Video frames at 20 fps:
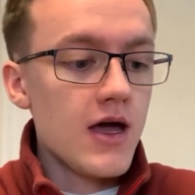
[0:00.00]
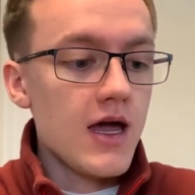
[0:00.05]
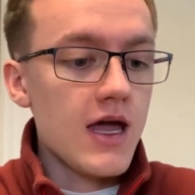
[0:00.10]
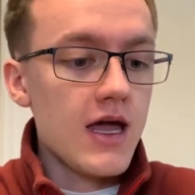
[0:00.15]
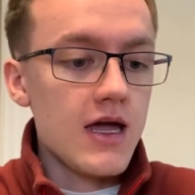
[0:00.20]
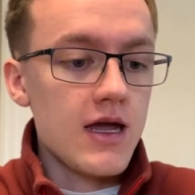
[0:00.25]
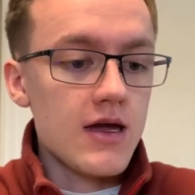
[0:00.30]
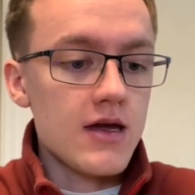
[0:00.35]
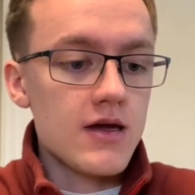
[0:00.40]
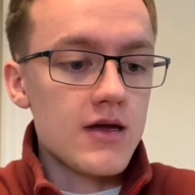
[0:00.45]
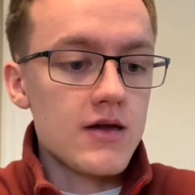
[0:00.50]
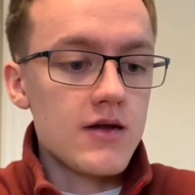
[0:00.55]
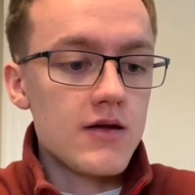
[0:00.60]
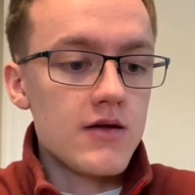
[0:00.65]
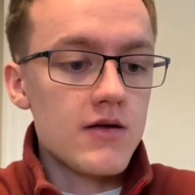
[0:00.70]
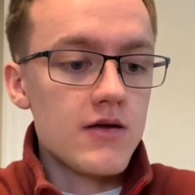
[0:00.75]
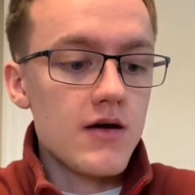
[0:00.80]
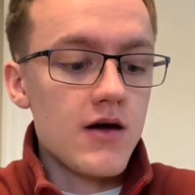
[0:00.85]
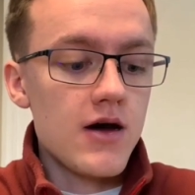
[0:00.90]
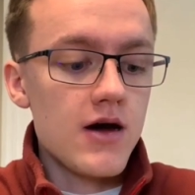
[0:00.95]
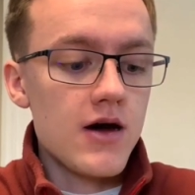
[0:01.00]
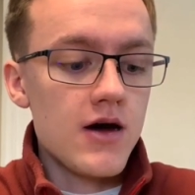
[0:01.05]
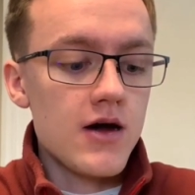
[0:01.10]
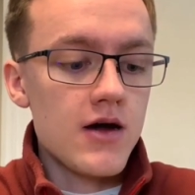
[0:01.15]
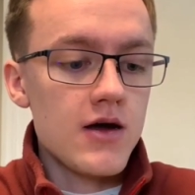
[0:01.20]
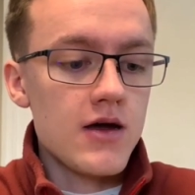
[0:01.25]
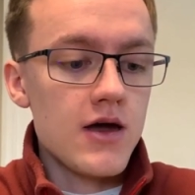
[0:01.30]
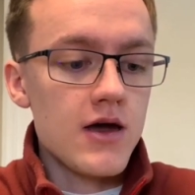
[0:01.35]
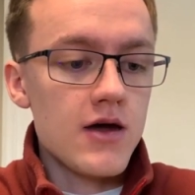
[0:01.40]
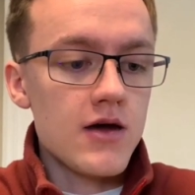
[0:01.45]
And
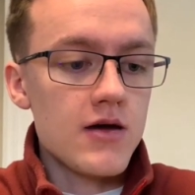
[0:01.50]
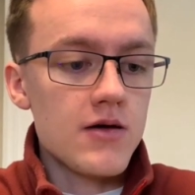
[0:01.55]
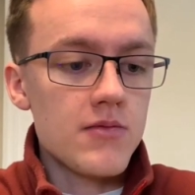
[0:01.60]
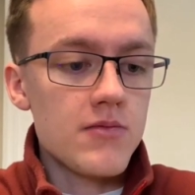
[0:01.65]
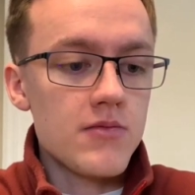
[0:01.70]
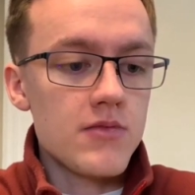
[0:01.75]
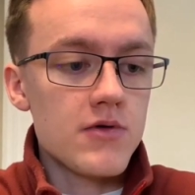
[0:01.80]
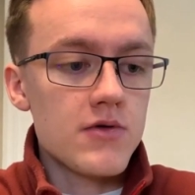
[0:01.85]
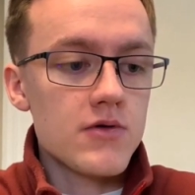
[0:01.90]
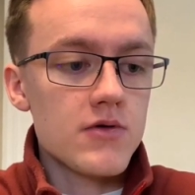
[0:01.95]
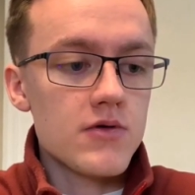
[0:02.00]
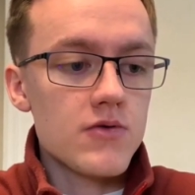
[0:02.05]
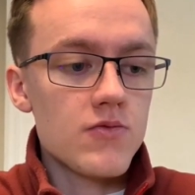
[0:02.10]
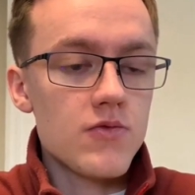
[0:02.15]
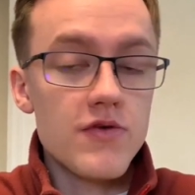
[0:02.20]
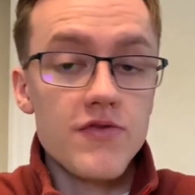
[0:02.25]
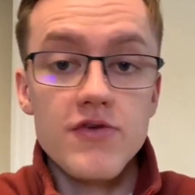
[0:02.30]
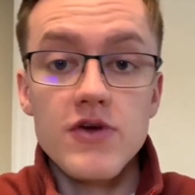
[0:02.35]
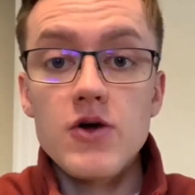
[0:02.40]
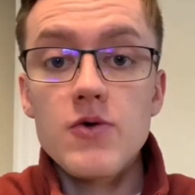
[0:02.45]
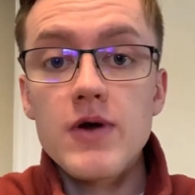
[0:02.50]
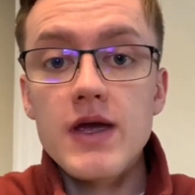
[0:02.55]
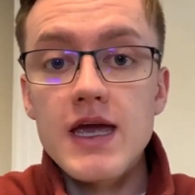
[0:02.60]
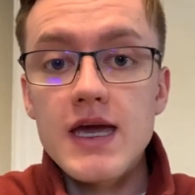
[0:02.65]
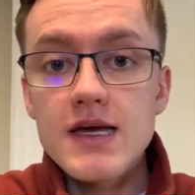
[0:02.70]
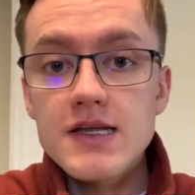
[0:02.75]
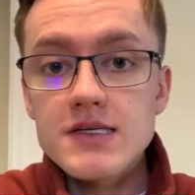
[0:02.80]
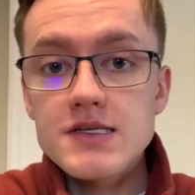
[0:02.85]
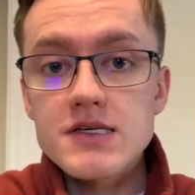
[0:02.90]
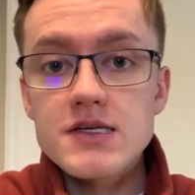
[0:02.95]
I am reviewing
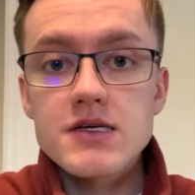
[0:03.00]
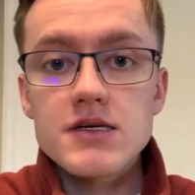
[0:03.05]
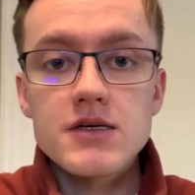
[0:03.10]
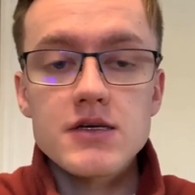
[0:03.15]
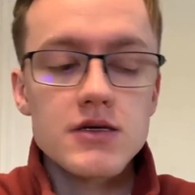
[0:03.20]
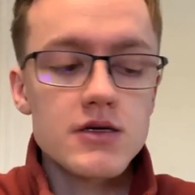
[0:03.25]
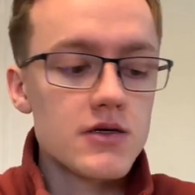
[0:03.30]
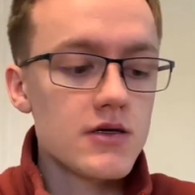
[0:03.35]
it,